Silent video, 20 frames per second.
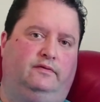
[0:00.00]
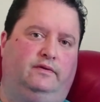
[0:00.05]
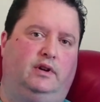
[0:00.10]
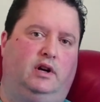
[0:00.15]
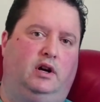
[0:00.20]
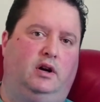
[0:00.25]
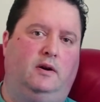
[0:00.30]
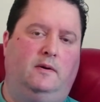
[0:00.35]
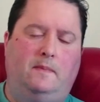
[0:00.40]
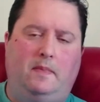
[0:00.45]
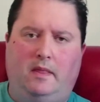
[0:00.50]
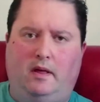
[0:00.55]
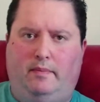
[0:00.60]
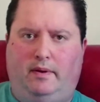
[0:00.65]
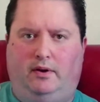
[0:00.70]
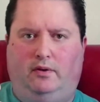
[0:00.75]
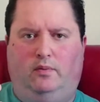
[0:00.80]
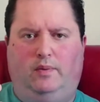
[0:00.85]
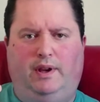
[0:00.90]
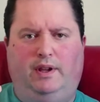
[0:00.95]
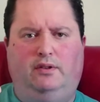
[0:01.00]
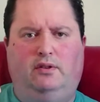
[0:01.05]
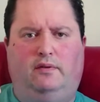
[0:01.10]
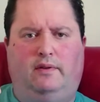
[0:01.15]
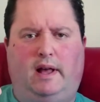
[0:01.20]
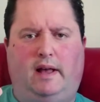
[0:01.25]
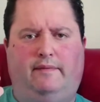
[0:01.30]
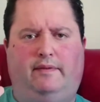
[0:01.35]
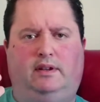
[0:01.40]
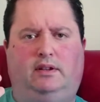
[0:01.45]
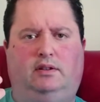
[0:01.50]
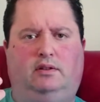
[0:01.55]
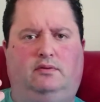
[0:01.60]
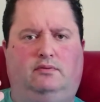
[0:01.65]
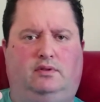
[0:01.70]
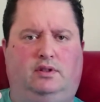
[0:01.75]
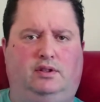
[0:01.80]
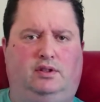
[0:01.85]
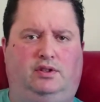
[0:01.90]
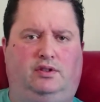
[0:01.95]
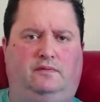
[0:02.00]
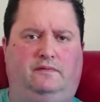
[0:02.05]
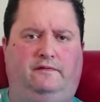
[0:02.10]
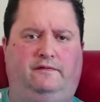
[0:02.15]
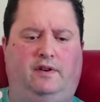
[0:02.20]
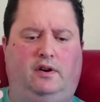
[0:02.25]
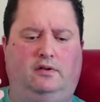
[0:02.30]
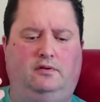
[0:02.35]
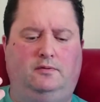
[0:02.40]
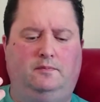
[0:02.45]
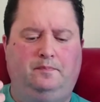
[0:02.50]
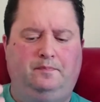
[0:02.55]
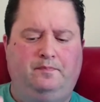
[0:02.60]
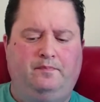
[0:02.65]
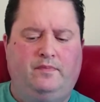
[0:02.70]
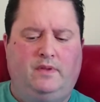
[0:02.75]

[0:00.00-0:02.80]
about a week of having this phone.